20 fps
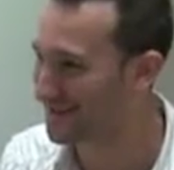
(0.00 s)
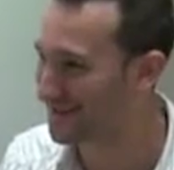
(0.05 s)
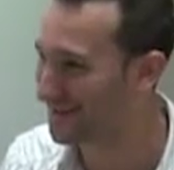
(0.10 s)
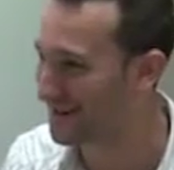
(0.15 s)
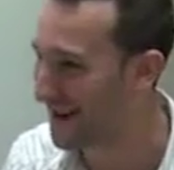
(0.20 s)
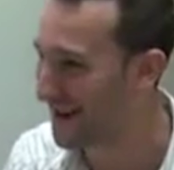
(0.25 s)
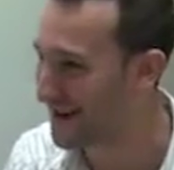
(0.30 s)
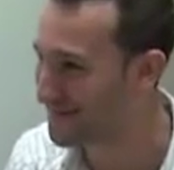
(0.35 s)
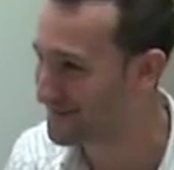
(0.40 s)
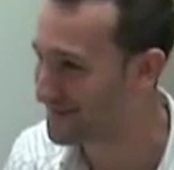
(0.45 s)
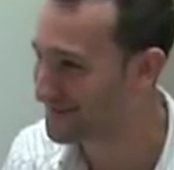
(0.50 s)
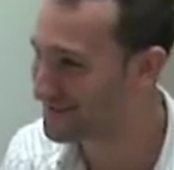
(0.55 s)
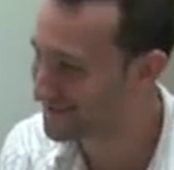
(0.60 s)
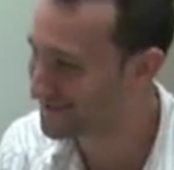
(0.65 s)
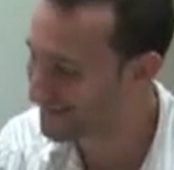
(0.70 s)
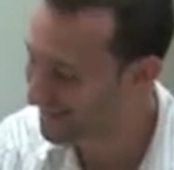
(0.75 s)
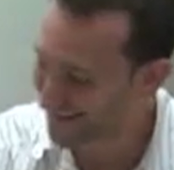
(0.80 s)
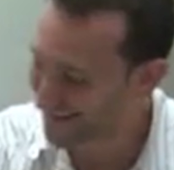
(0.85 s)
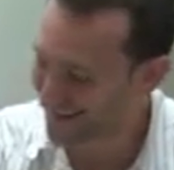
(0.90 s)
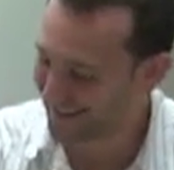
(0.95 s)
if something
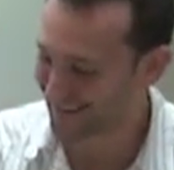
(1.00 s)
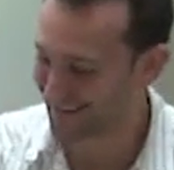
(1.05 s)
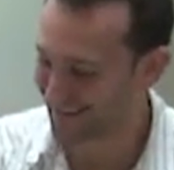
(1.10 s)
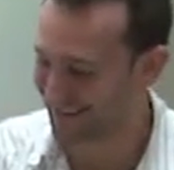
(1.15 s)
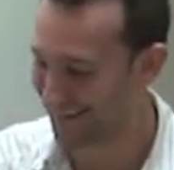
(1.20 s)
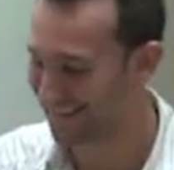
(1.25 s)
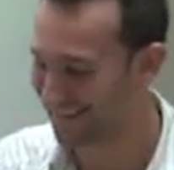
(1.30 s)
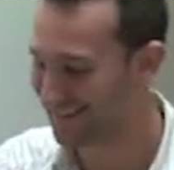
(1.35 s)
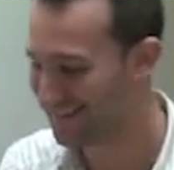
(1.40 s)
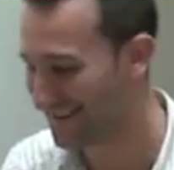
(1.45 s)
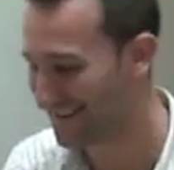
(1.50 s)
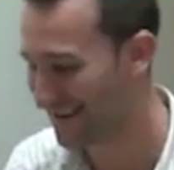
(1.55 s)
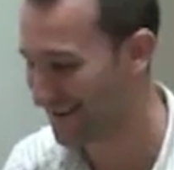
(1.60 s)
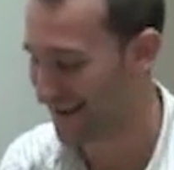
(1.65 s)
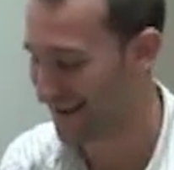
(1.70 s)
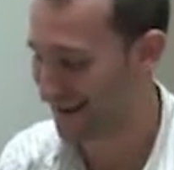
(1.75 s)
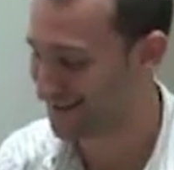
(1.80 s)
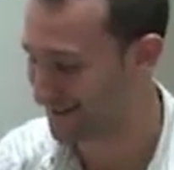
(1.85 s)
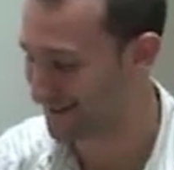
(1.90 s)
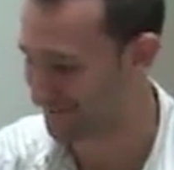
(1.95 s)
happened, you know,
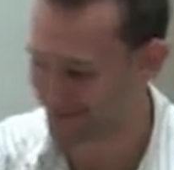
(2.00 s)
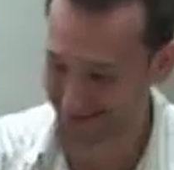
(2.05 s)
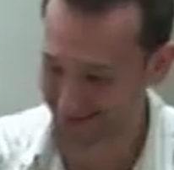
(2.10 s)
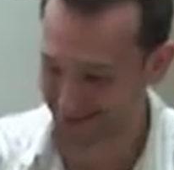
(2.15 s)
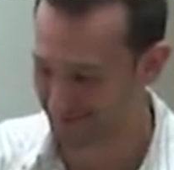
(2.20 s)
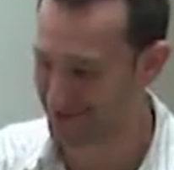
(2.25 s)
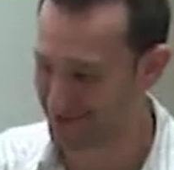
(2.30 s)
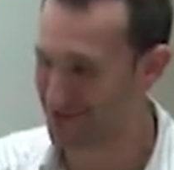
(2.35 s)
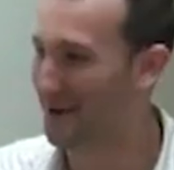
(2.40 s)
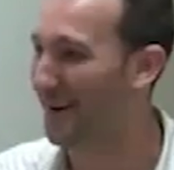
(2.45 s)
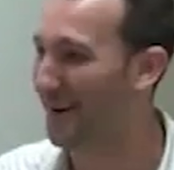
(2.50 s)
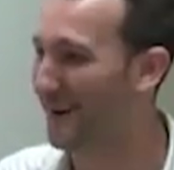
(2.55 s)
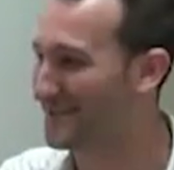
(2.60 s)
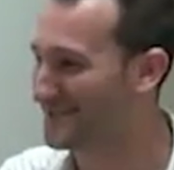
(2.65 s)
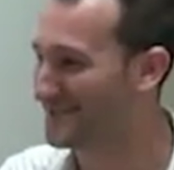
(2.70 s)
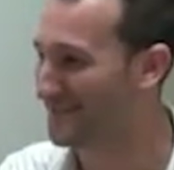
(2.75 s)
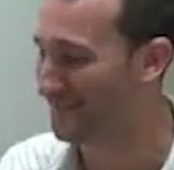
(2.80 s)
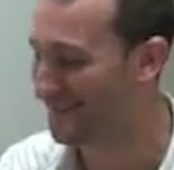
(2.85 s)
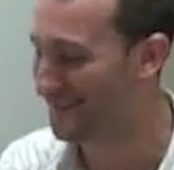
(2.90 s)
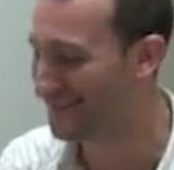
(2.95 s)
and end up in some jar or
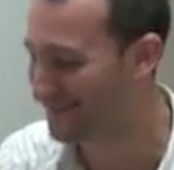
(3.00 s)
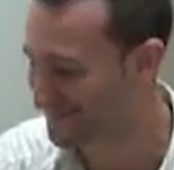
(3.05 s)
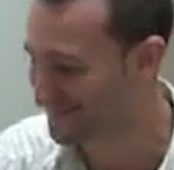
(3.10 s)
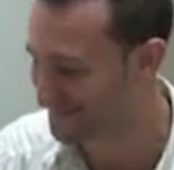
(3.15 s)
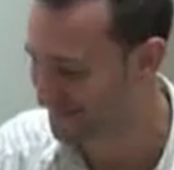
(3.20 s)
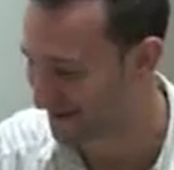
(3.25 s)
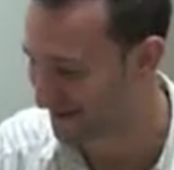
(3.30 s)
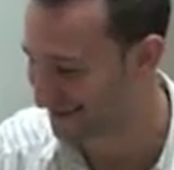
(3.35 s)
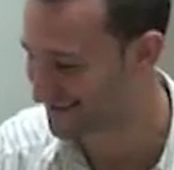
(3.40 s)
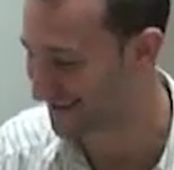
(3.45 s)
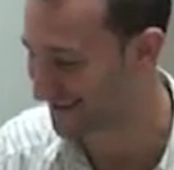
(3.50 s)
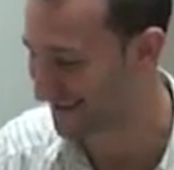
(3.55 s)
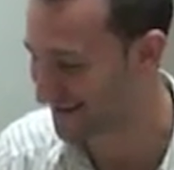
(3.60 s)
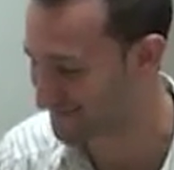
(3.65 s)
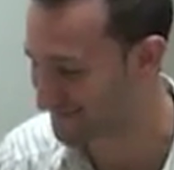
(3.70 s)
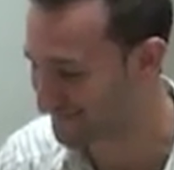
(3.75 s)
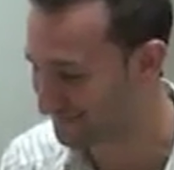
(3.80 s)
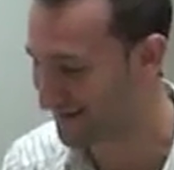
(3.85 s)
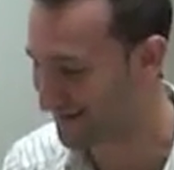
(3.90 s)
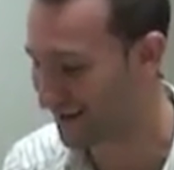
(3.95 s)
something. But
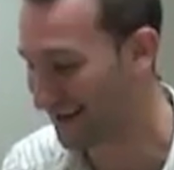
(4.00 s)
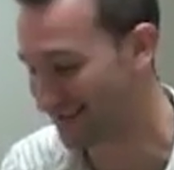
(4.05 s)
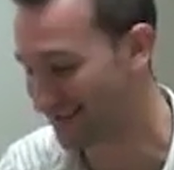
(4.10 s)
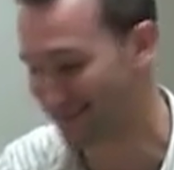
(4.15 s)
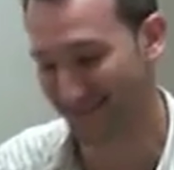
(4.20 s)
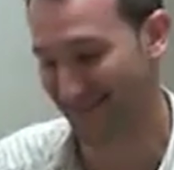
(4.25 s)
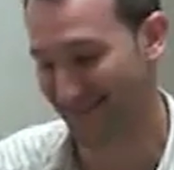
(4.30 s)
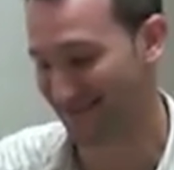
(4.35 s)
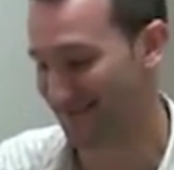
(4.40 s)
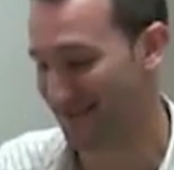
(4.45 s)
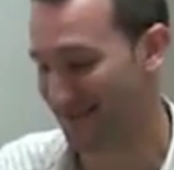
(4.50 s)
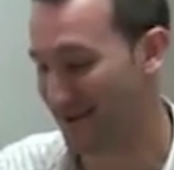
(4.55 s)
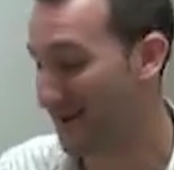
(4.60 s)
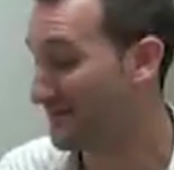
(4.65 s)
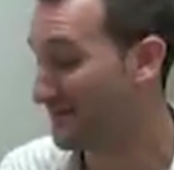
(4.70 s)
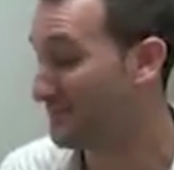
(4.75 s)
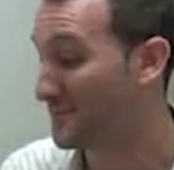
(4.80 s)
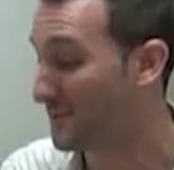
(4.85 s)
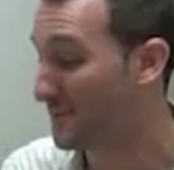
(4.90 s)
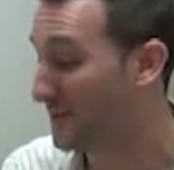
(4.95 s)
it's
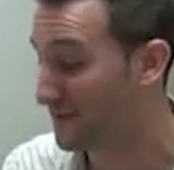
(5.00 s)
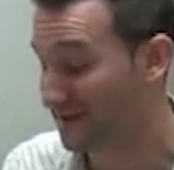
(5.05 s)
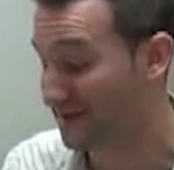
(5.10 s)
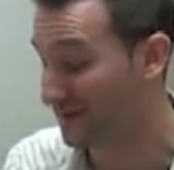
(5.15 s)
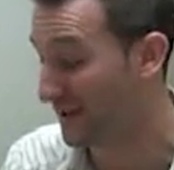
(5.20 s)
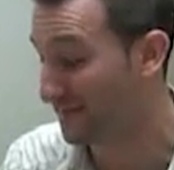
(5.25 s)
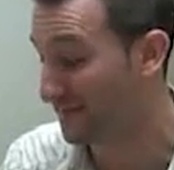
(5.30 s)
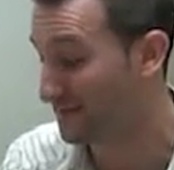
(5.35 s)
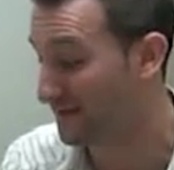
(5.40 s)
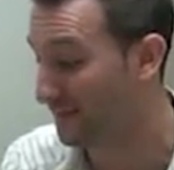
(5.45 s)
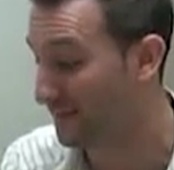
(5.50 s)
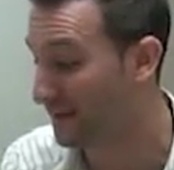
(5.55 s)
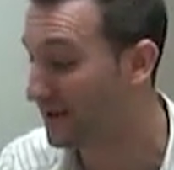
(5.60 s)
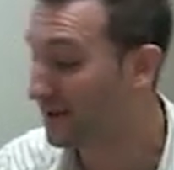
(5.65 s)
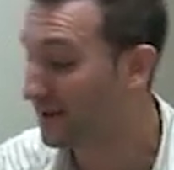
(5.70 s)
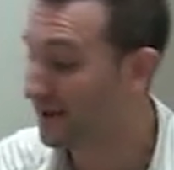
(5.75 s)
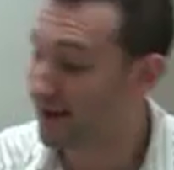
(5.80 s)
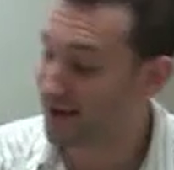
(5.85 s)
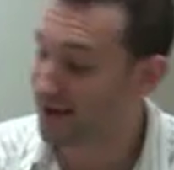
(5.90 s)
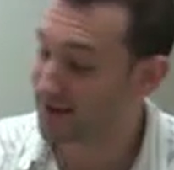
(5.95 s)
personally up to
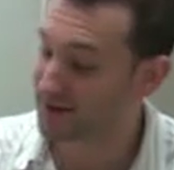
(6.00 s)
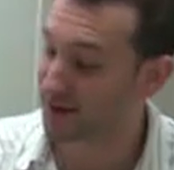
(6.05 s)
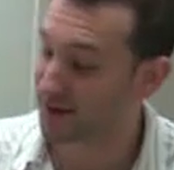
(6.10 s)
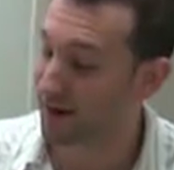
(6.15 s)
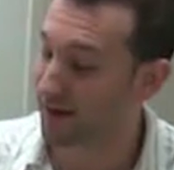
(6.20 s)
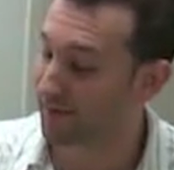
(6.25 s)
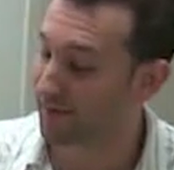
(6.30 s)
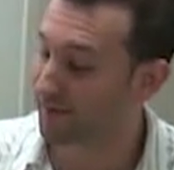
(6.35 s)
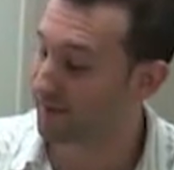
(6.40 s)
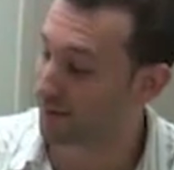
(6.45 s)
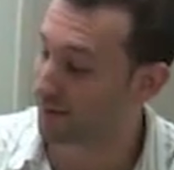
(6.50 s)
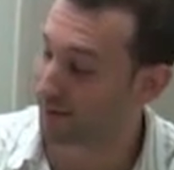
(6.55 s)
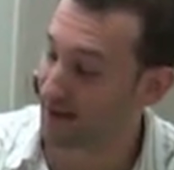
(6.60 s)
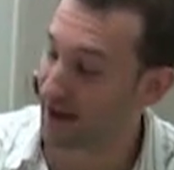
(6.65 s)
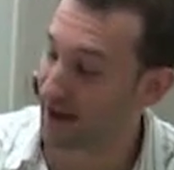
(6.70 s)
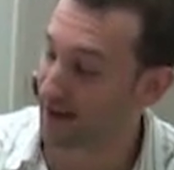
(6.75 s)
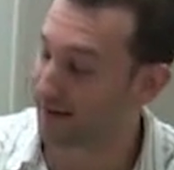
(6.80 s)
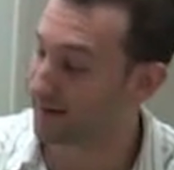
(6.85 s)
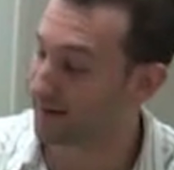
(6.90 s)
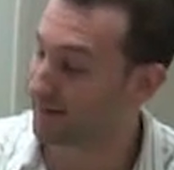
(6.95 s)
me. So I've filled
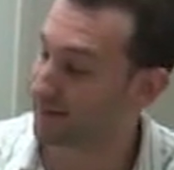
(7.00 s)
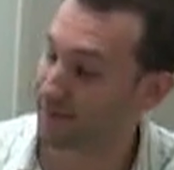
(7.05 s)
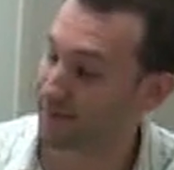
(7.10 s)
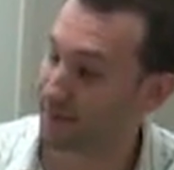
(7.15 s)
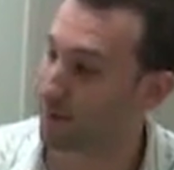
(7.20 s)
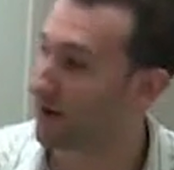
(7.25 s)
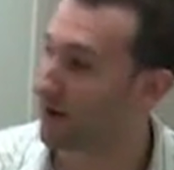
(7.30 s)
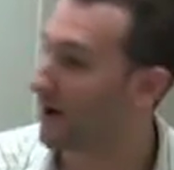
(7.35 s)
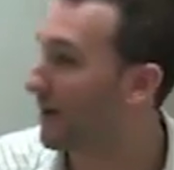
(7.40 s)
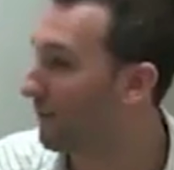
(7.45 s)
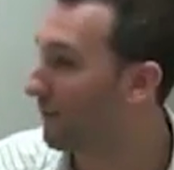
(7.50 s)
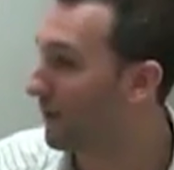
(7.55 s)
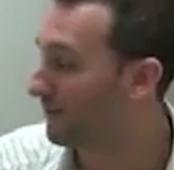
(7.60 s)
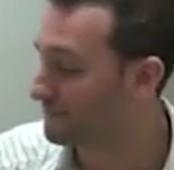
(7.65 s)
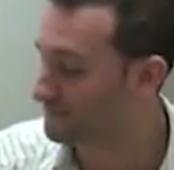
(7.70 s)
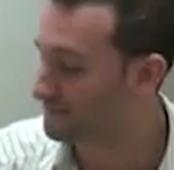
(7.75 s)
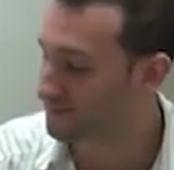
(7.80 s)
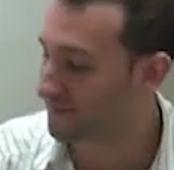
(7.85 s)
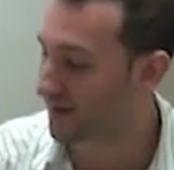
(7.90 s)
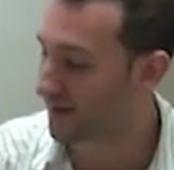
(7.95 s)
that in for what I
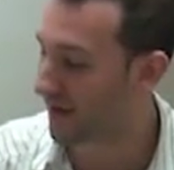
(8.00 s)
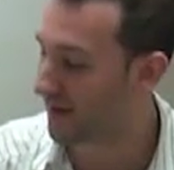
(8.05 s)
want.